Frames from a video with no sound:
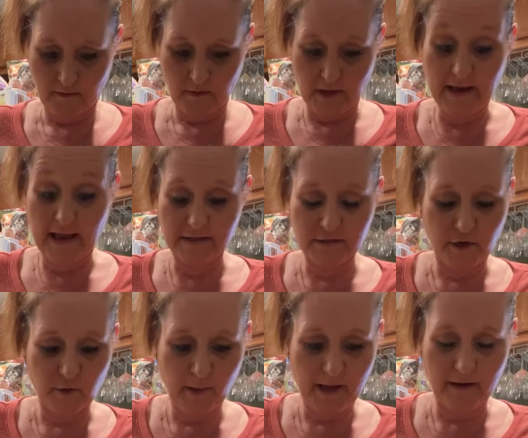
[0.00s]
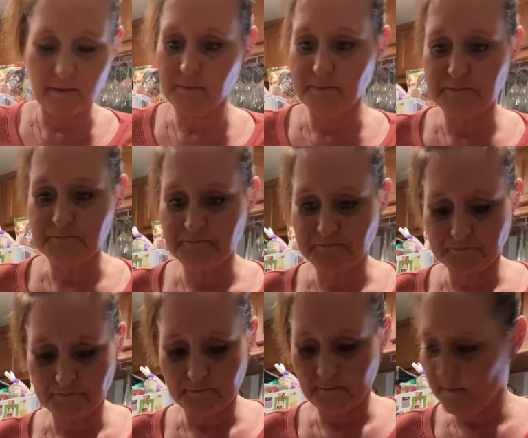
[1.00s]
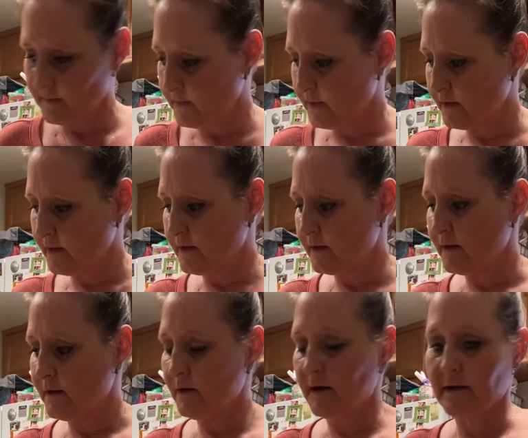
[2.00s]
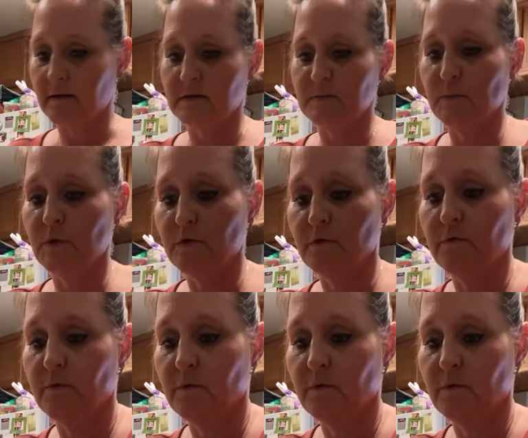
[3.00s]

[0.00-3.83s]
A cast iron pan. All right, let's move